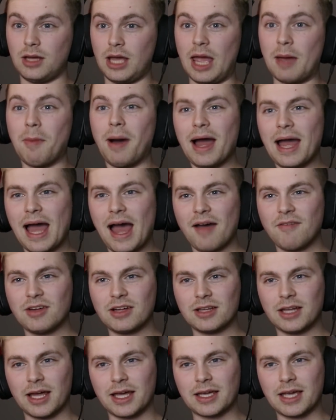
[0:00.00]
am I
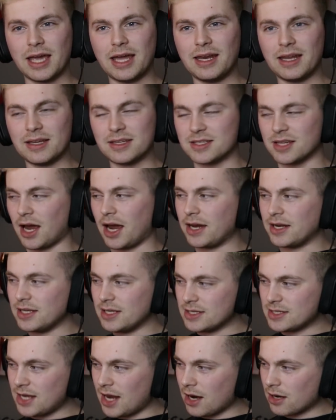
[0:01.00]
having like an
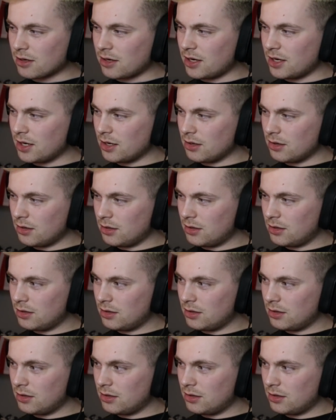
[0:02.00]
anxiety attack right now?